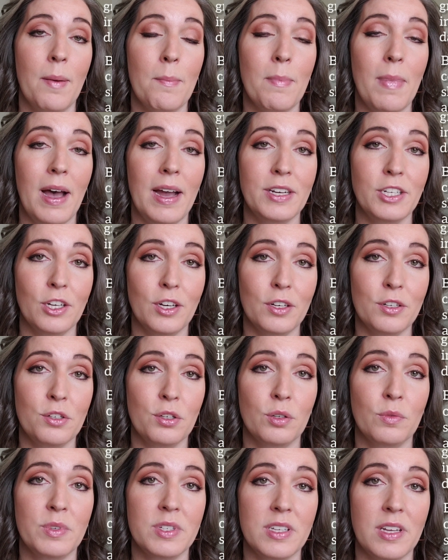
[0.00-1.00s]
my
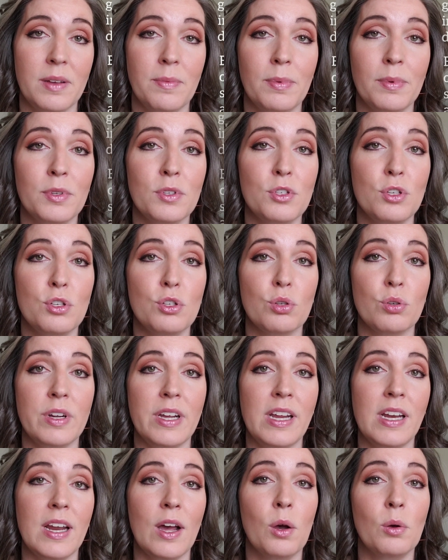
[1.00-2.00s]
doctor was able to treat